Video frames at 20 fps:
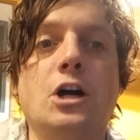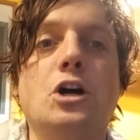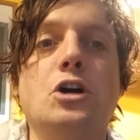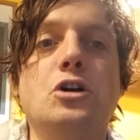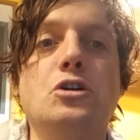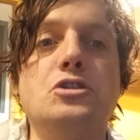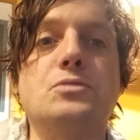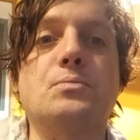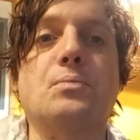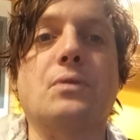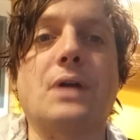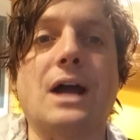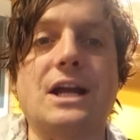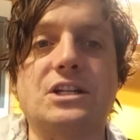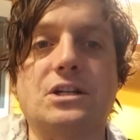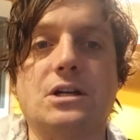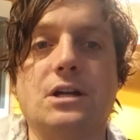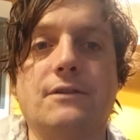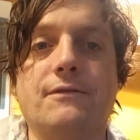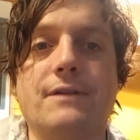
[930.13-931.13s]
whose
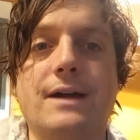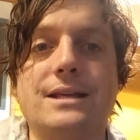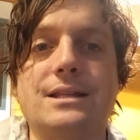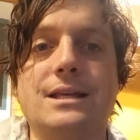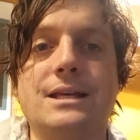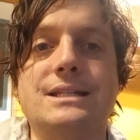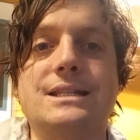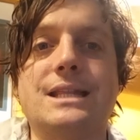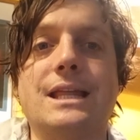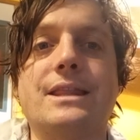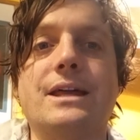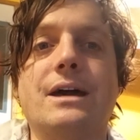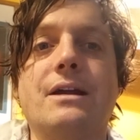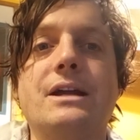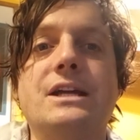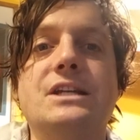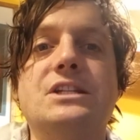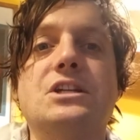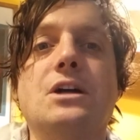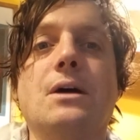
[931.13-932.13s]
practical effect is that there
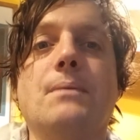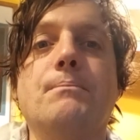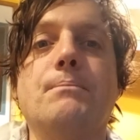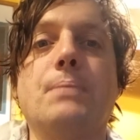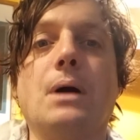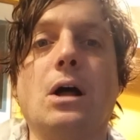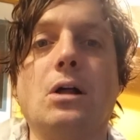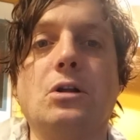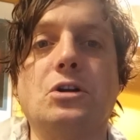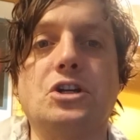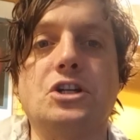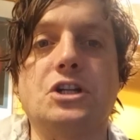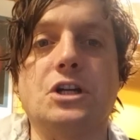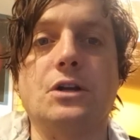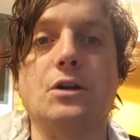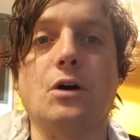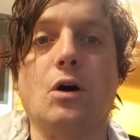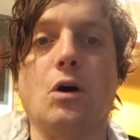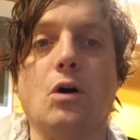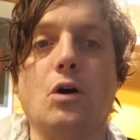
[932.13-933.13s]
is
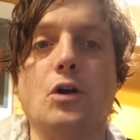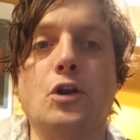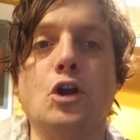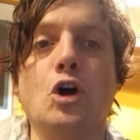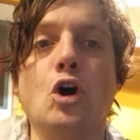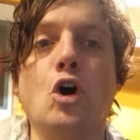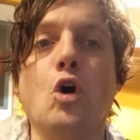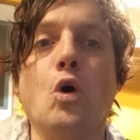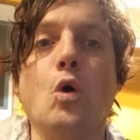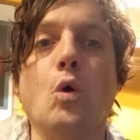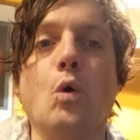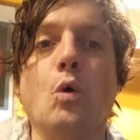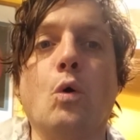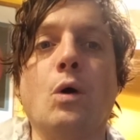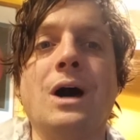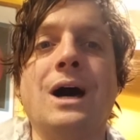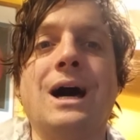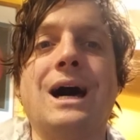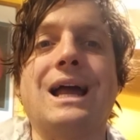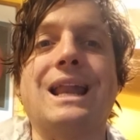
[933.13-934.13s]
compulsion on
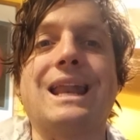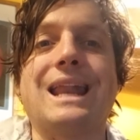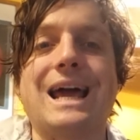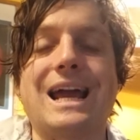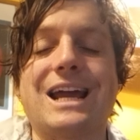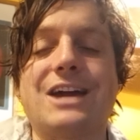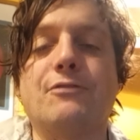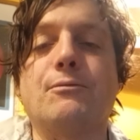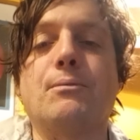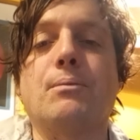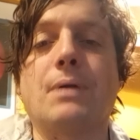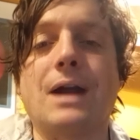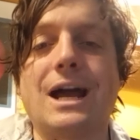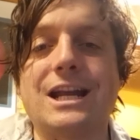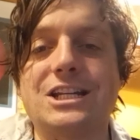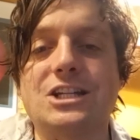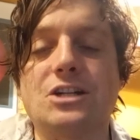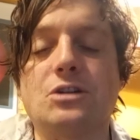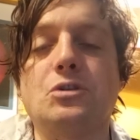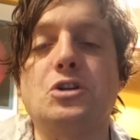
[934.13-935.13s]
or a lack of
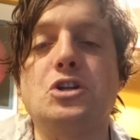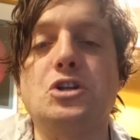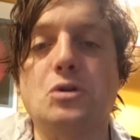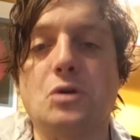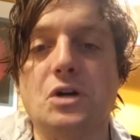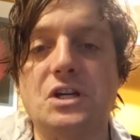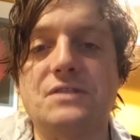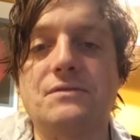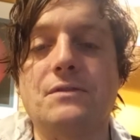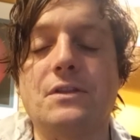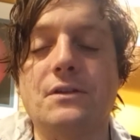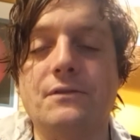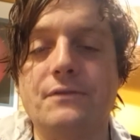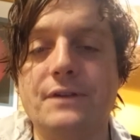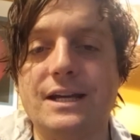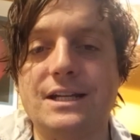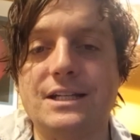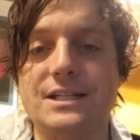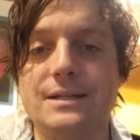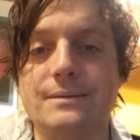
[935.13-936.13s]
practical choice for the
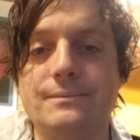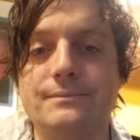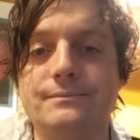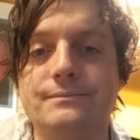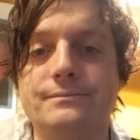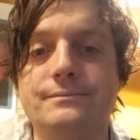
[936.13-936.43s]
victim.